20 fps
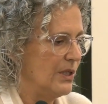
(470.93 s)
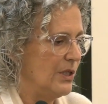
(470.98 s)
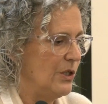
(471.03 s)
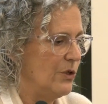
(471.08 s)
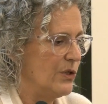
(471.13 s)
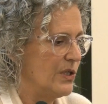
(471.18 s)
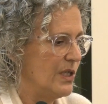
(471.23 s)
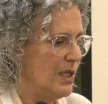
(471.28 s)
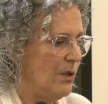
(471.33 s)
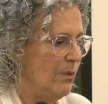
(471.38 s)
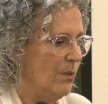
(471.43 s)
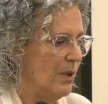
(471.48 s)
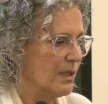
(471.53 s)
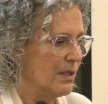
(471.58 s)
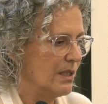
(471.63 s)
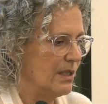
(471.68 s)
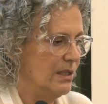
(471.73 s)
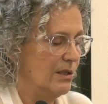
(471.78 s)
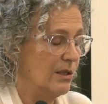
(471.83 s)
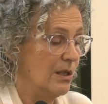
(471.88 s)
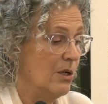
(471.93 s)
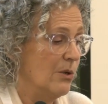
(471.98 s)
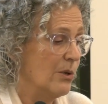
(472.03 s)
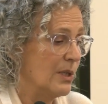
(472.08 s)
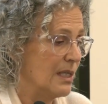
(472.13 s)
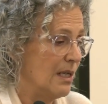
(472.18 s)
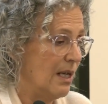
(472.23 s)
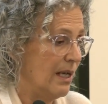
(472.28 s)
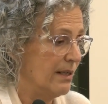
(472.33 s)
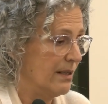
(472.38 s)
you see what it looked
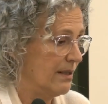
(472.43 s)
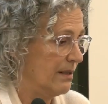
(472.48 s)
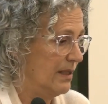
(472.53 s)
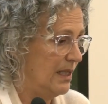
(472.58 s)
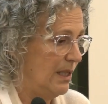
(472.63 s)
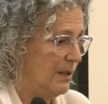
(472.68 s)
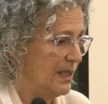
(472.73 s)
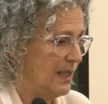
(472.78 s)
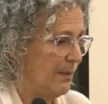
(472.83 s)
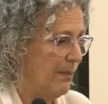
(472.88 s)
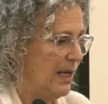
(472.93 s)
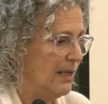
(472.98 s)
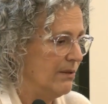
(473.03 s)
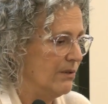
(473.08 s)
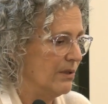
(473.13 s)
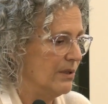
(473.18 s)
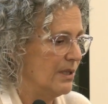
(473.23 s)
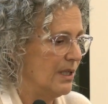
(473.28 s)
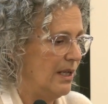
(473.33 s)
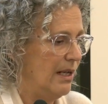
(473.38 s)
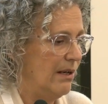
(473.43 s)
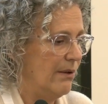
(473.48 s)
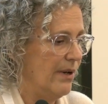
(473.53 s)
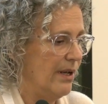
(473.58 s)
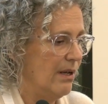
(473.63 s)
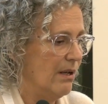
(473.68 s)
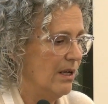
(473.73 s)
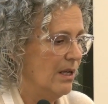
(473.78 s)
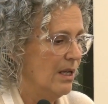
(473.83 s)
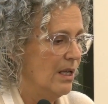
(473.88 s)
like, this abandoned
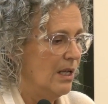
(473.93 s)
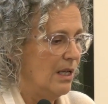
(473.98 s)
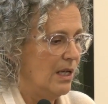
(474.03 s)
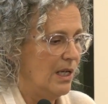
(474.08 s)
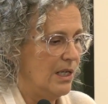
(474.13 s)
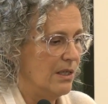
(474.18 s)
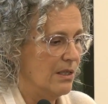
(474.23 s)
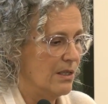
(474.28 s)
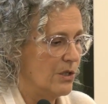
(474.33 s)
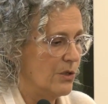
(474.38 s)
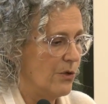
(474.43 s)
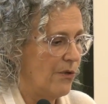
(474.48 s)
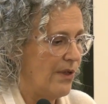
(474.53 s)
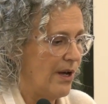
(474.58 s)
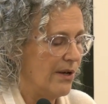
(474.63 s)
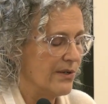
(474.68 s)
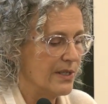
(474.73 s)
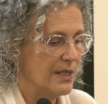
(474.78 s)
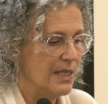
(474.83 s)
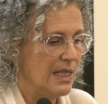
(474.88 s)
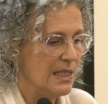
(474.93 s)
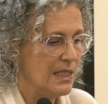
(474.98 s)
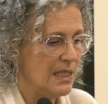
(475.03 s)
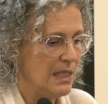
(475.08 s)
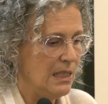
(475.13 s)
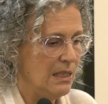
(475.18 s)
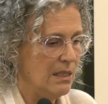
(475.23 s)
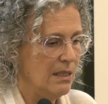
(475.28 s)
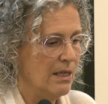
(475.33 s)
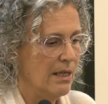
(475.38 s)
area in
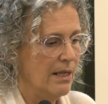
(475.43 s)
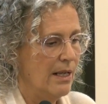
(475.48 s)
2018.